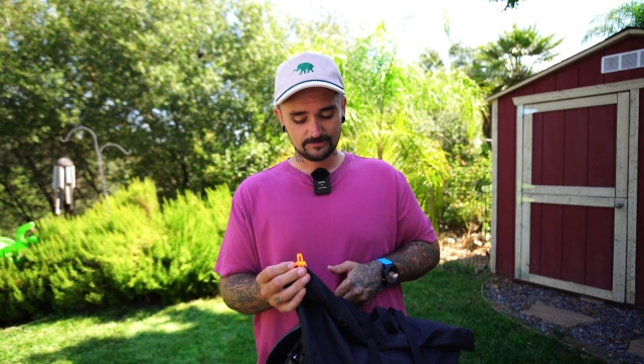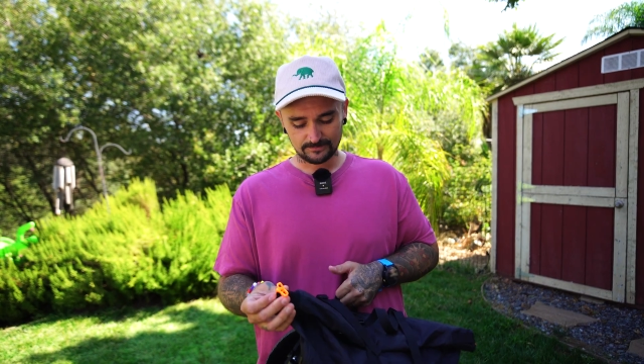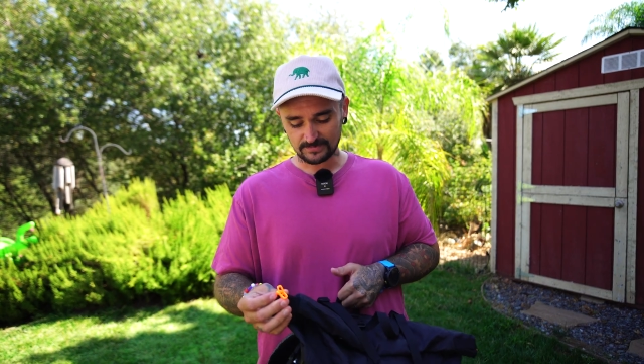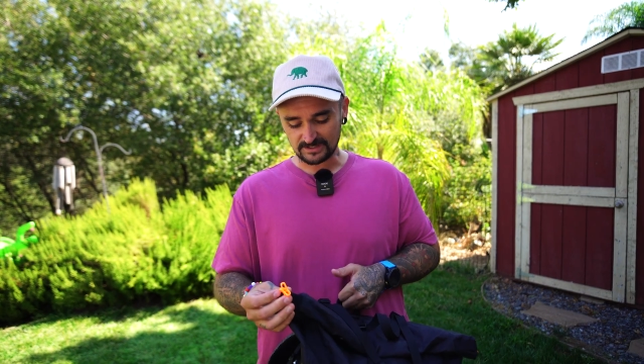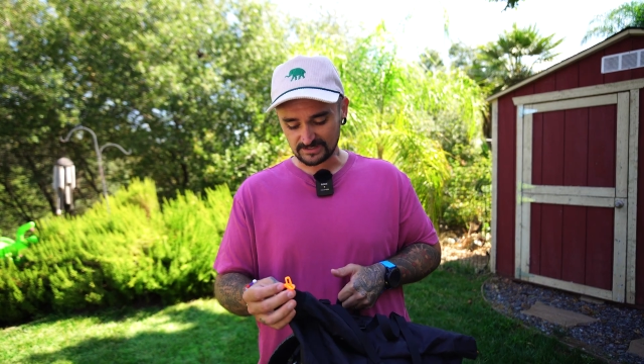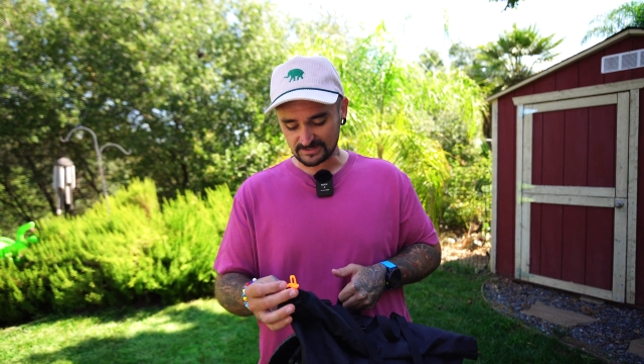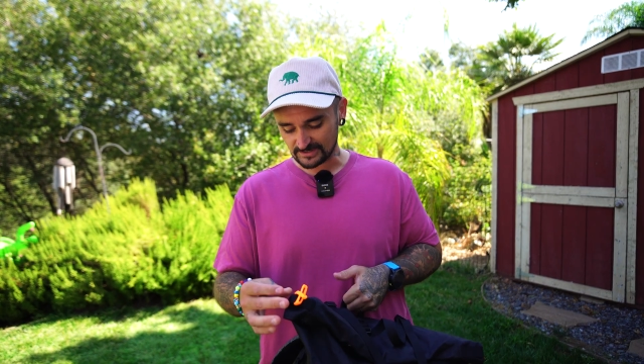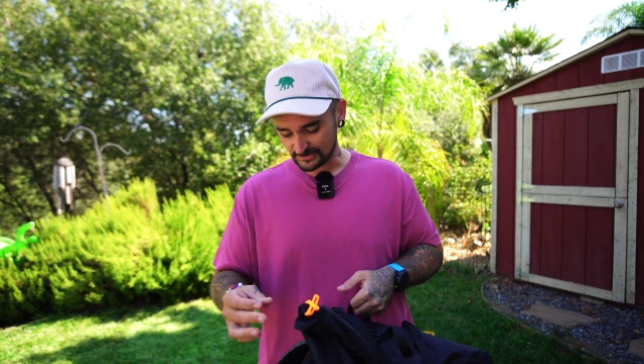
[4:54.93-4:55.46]

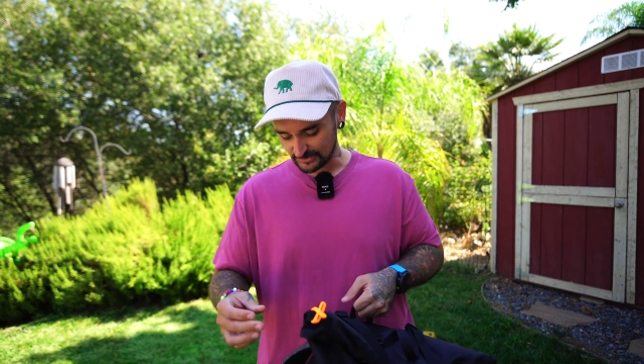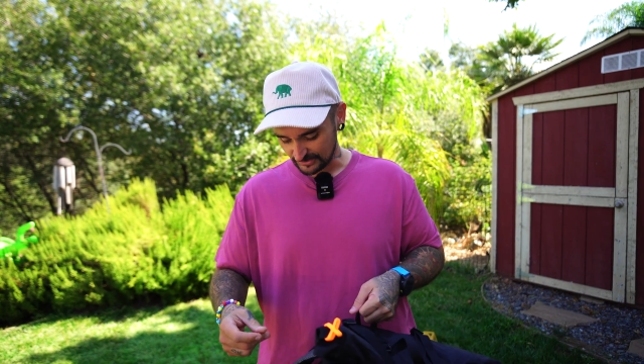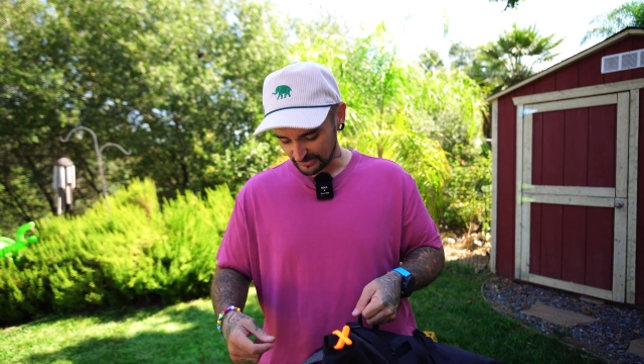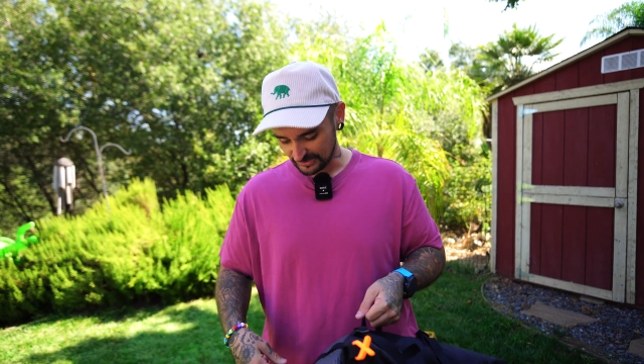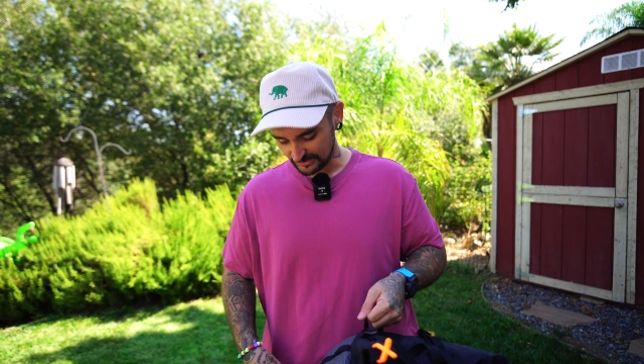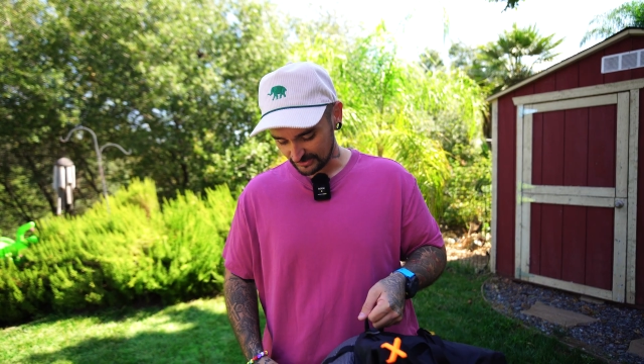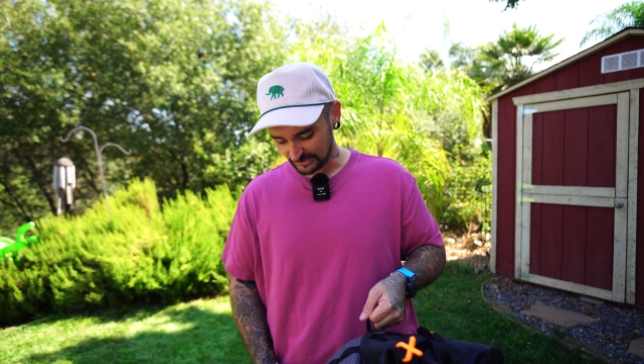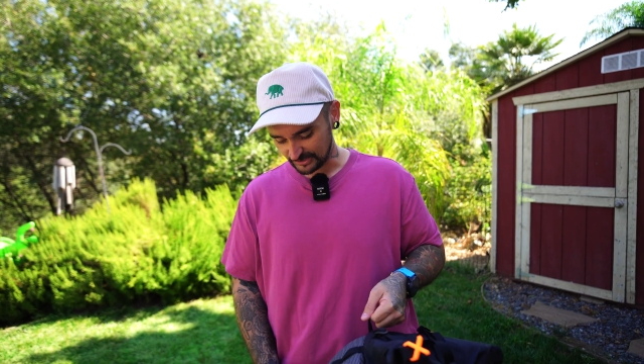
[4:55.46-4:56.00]
pieces on
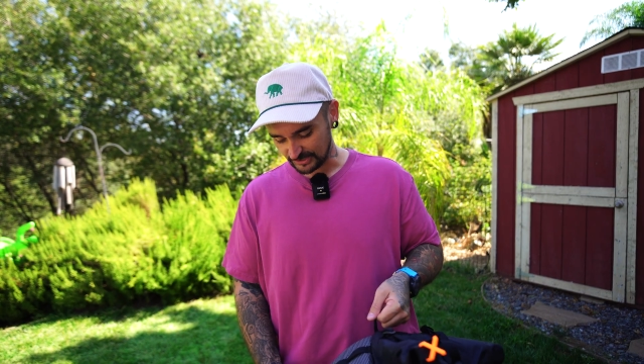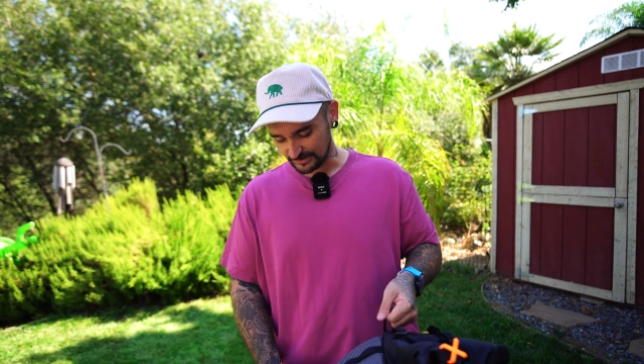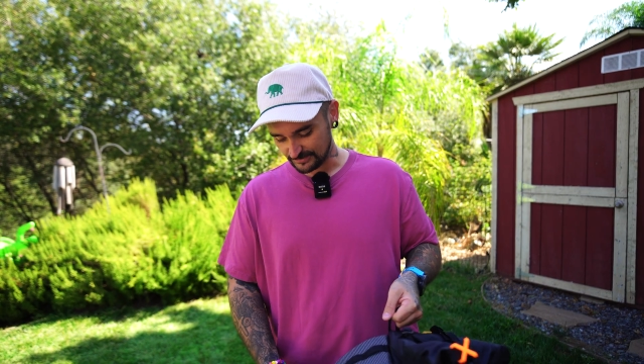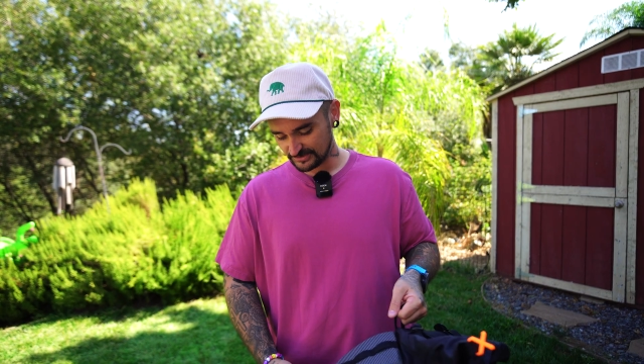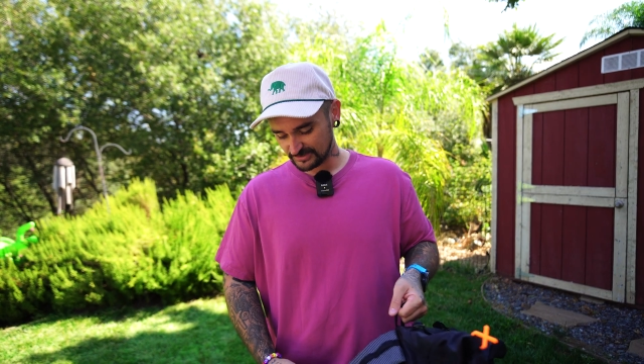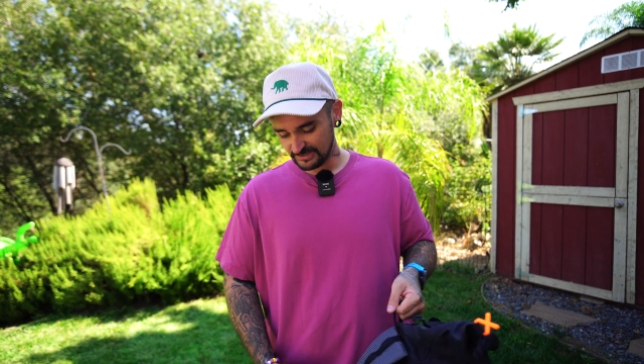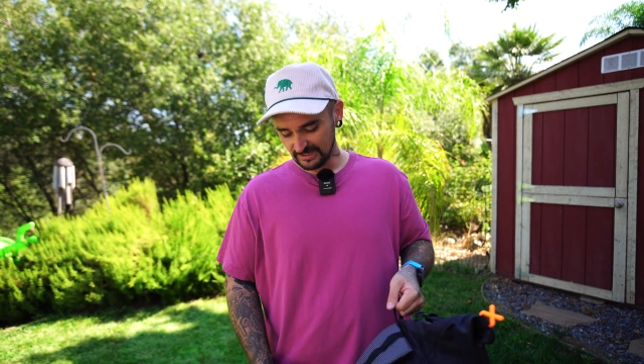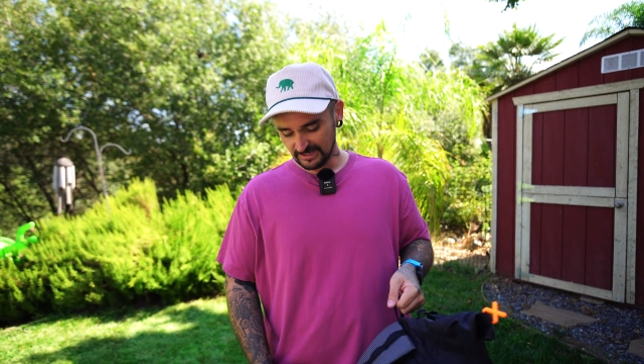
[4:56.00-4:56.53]
here, the
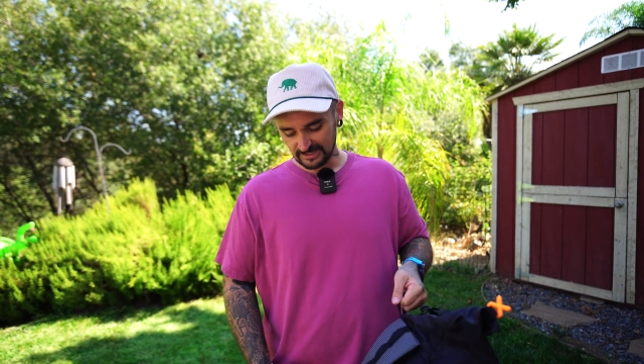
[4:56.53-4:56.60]
clips,